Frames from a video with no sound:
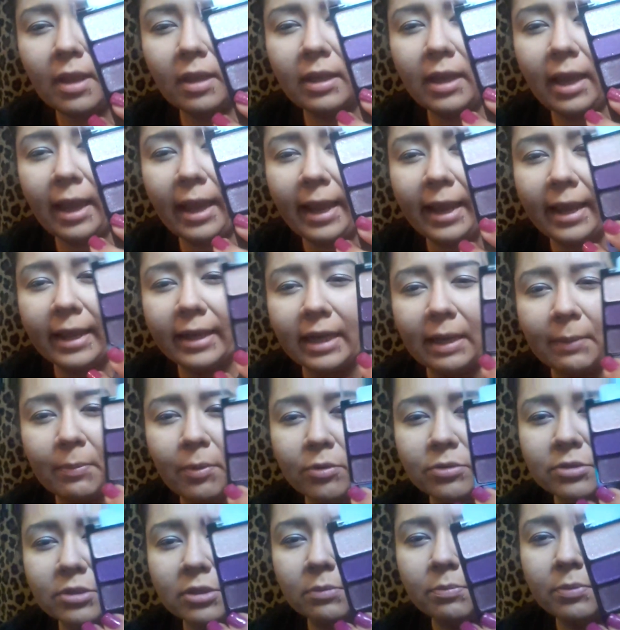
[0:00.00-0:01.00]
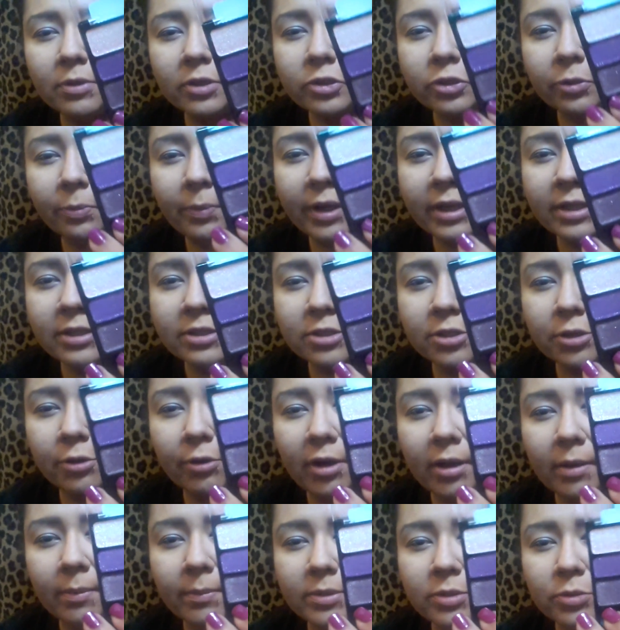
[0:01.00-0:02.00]
And I posted a picture on my
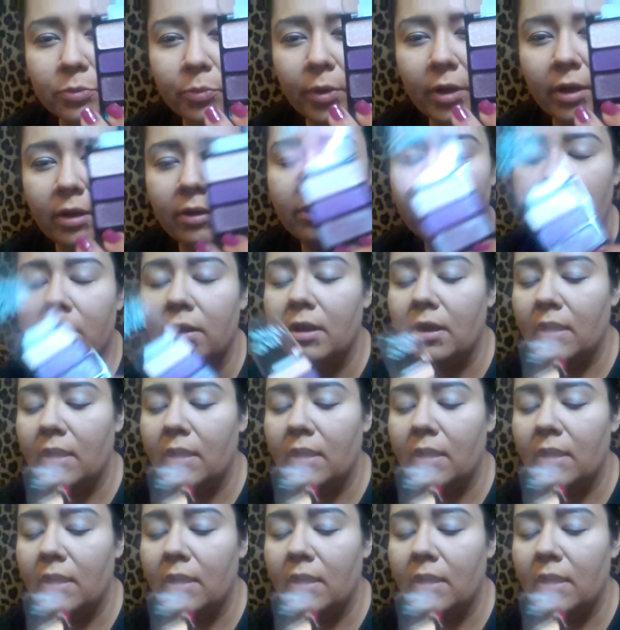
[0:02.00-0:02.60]
Instagram as well.